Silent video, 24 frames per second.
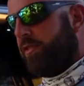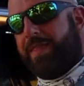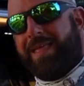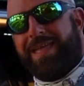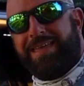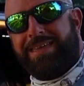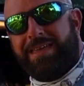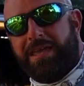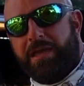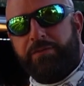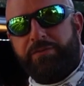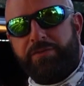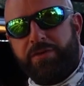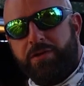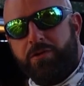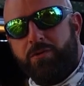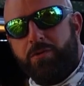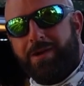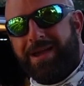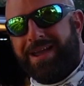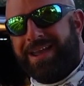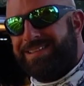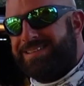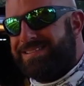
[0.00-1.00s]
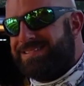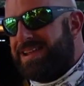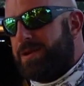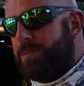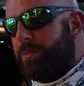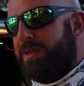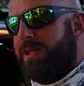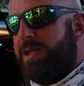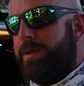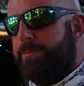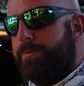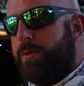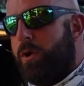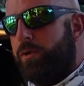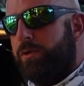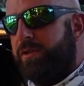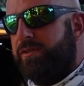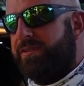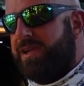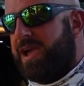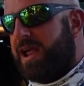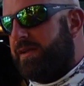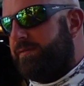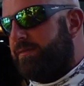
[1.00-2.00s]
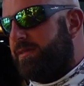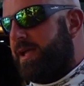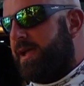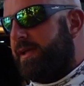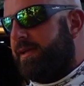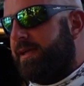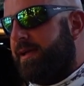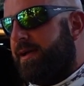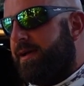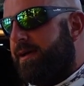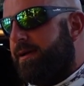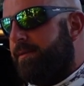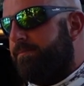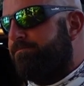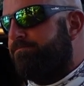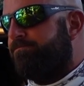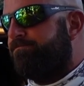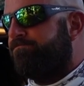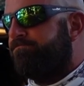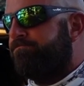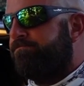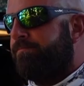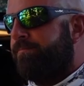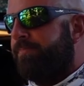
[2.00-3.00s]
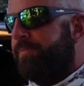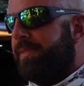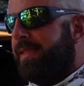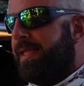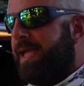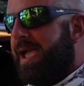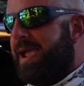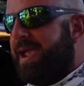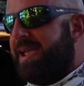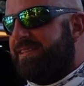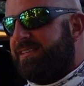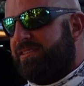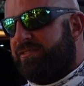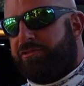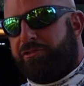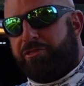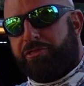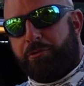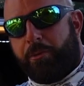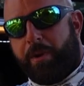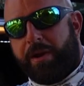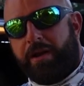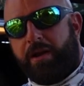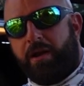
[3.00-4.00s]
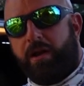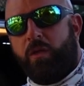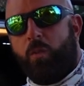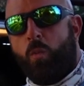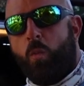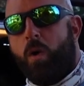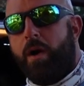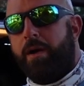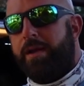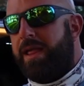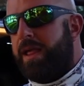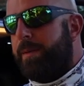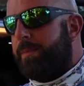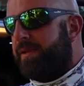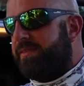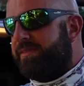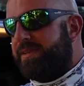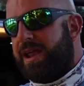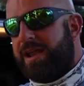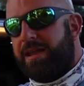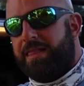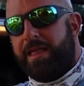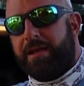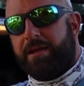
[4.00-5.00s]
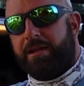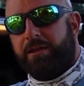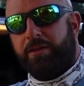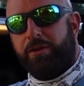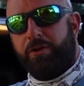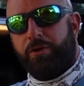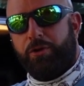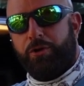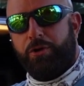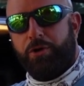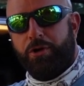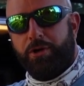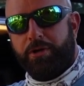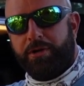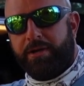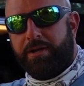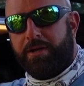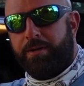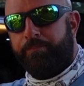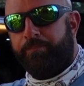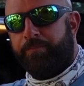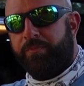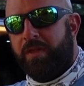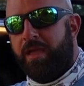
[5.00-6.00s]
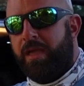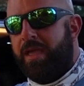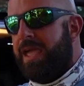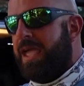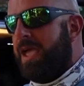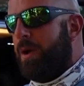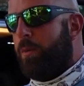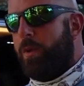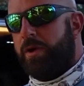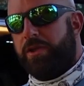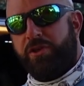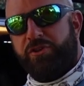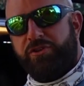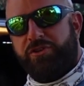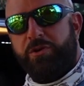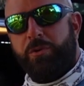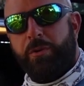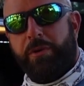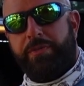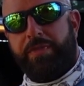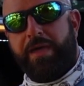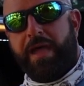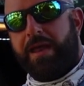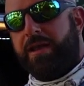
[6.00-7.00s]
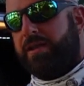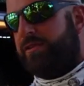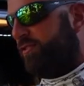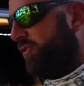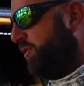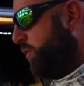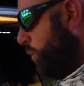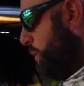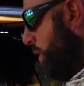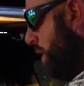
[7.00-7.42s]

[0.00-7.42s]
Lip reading: that they give you. I guess it's not really a bolt. It's kind of like, I guess it's threaded on one end, but it's kind of like a little hook. And what you do with that is you